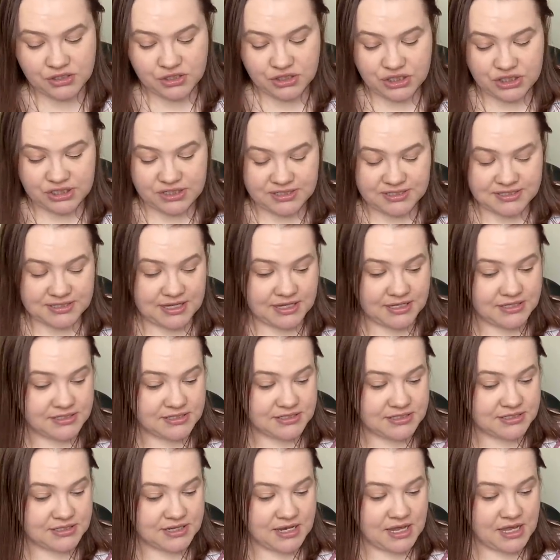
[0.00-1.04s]
she
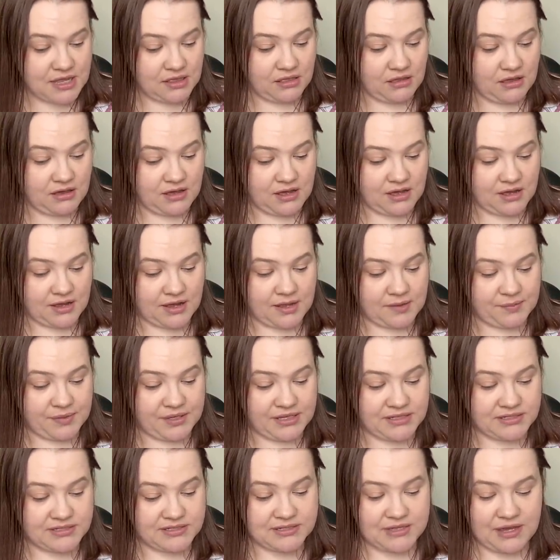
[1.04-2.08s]
sent along a
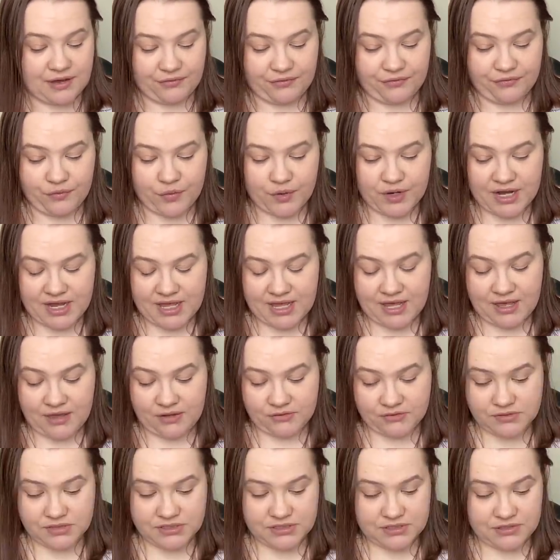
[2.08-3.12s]
piece of 40
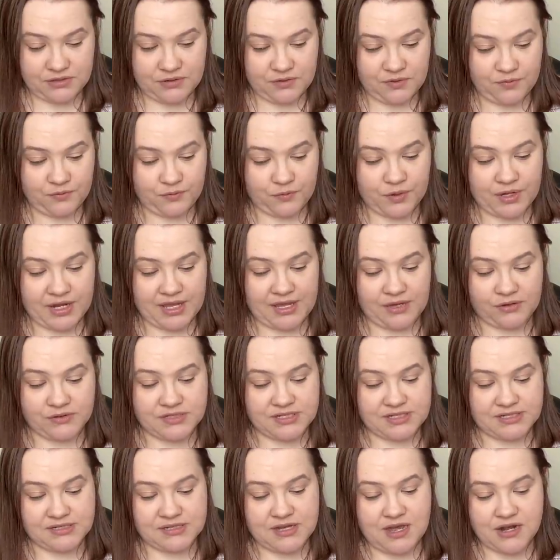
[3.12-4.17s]
count. 40 count
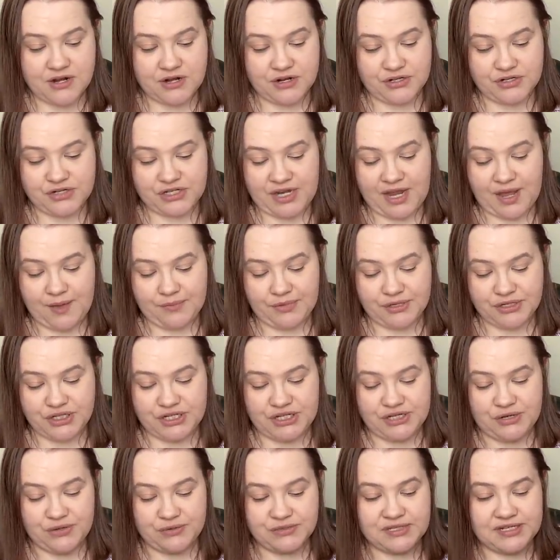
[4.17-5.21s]
is not her jam, but
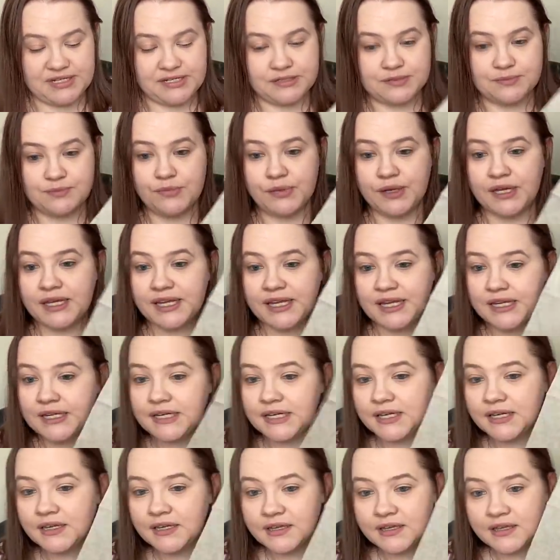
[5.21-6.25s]
she knows it is
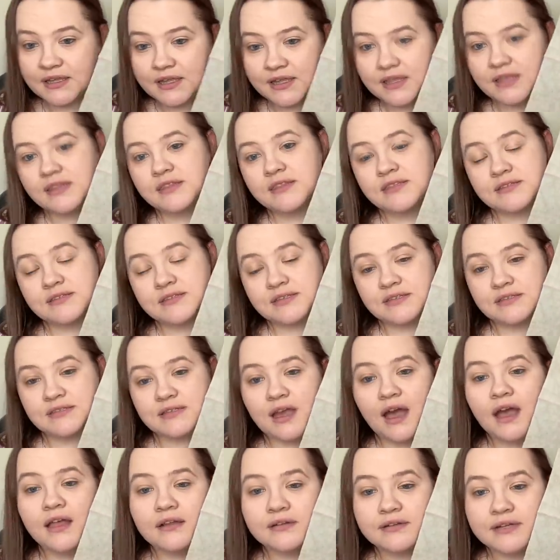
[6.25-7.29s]
mine. This is
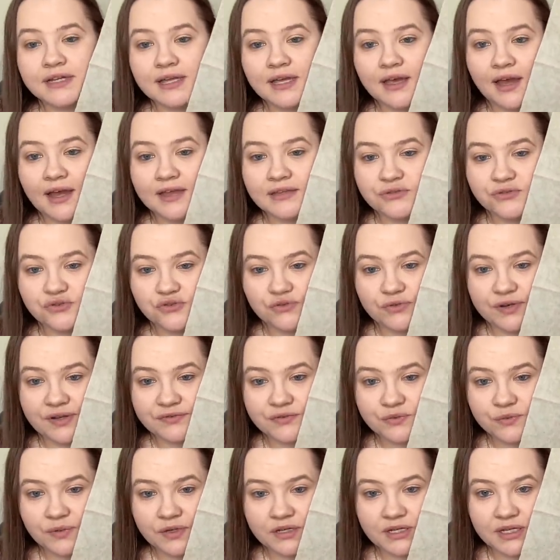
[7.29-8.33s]
color and Cotton
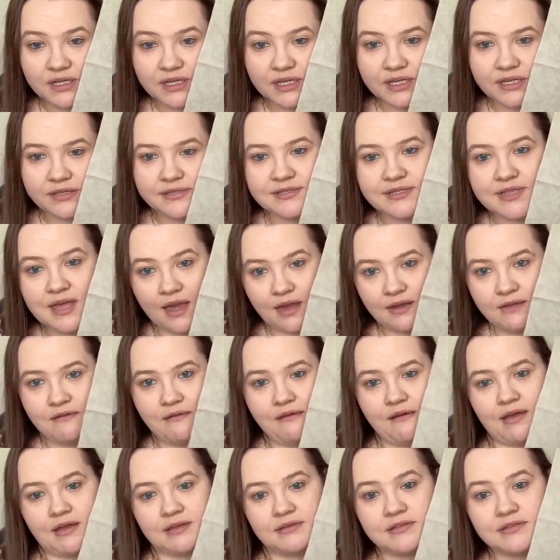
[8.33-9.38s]
Driftwood. Is that
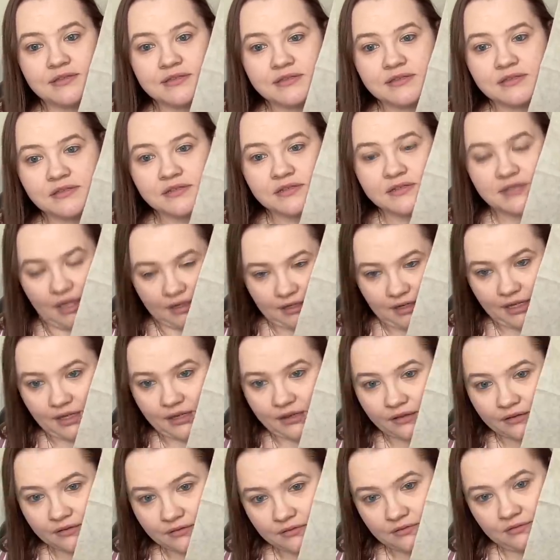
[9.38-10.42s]
not stunning?
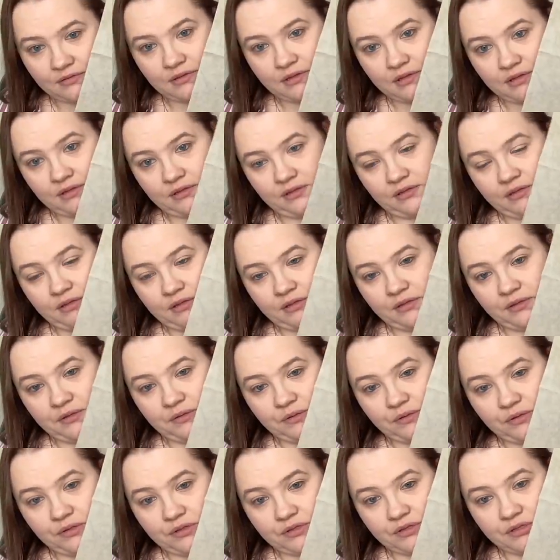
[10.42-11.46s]

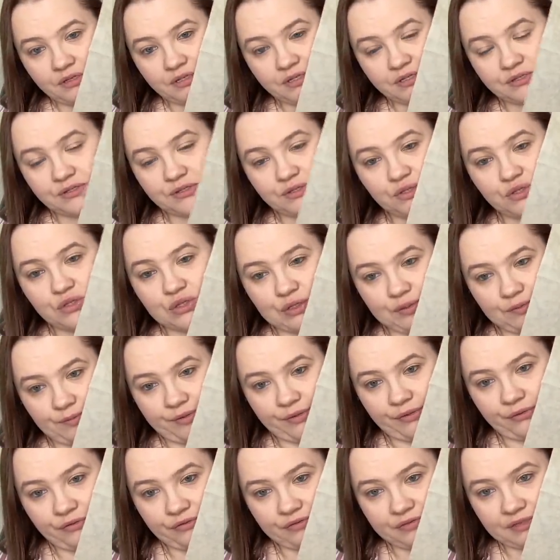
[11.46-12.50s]
It's so
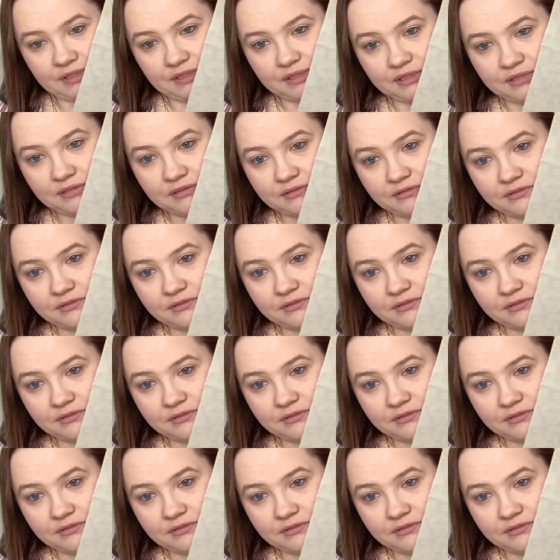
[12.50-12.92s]
beautiful.